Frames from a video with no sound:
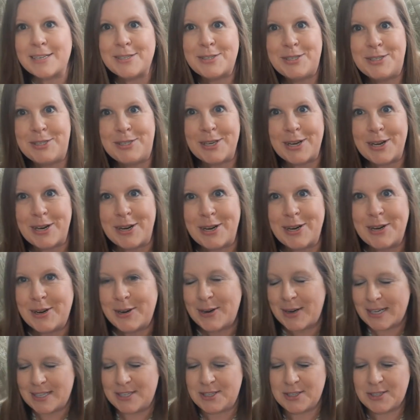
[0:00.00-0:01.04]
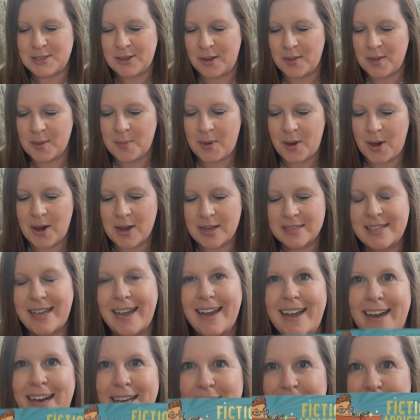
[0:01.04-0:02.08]
so as you saw in the box, I
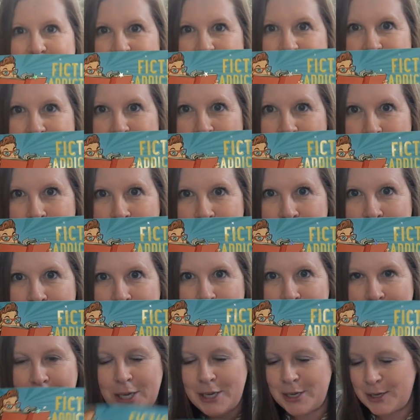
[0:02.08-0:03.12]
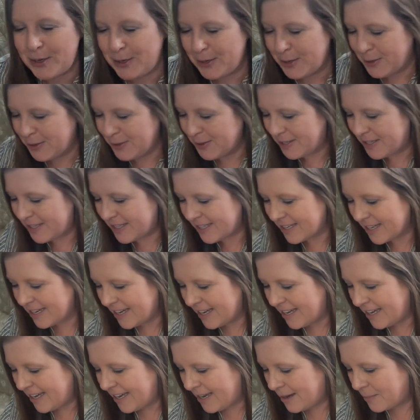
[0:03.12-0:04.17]
got this super cute
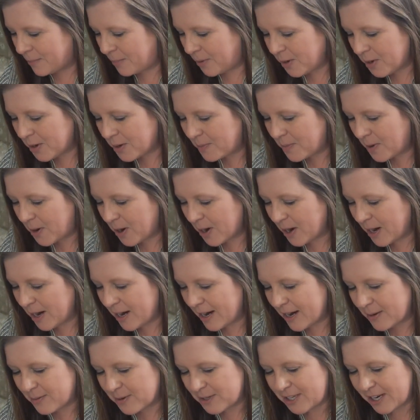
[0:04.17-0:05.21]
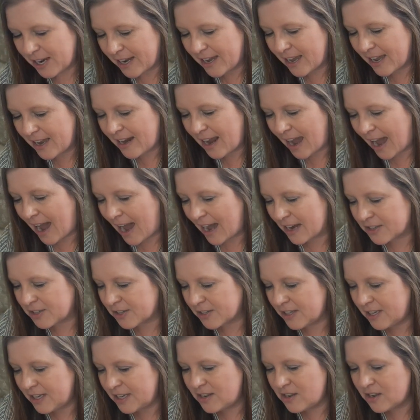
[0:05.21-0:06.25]
bookmark, which I can
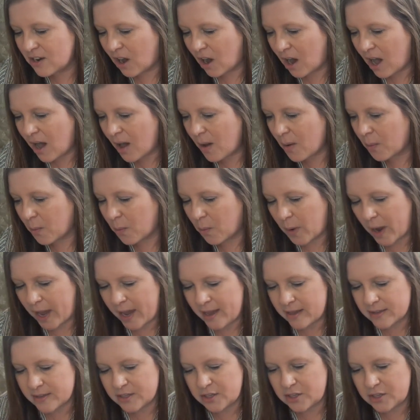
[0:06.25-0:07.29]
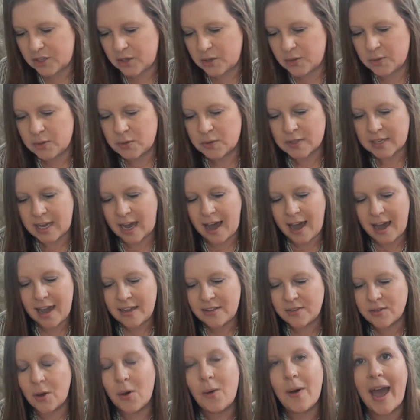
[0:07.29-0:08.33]
actually not wait to use. I
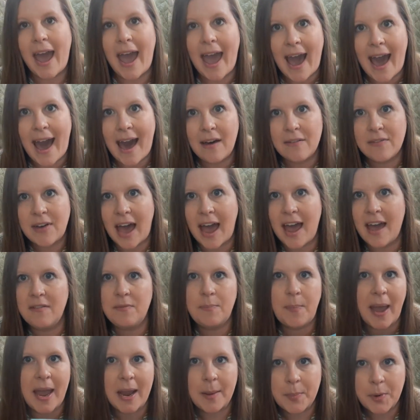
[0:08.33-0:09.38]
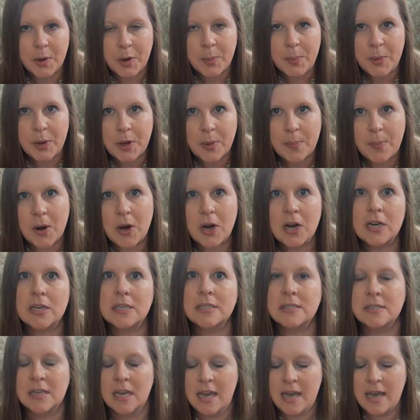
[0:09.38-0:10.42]
have paper
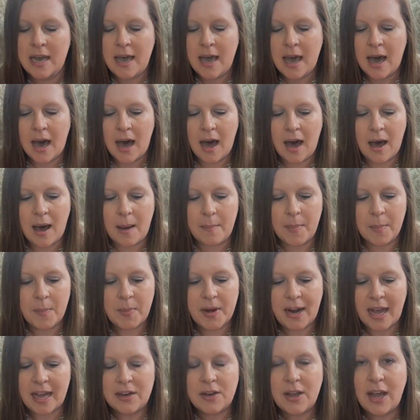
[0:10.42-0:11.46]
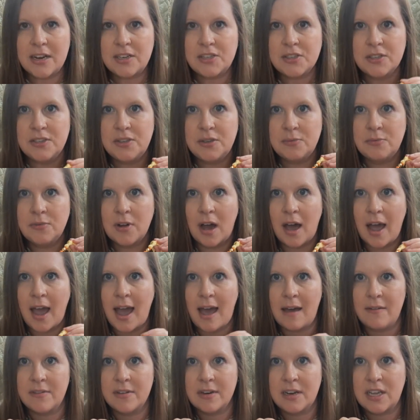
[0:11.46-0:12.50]
bookmarks, But I actually do not
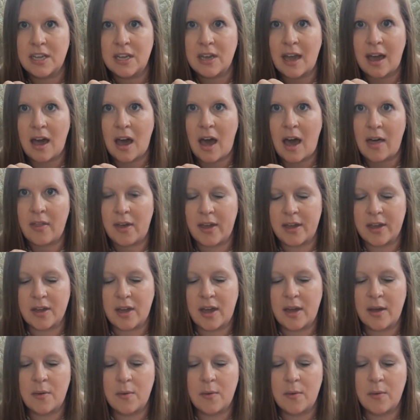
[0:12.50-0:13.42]
have any like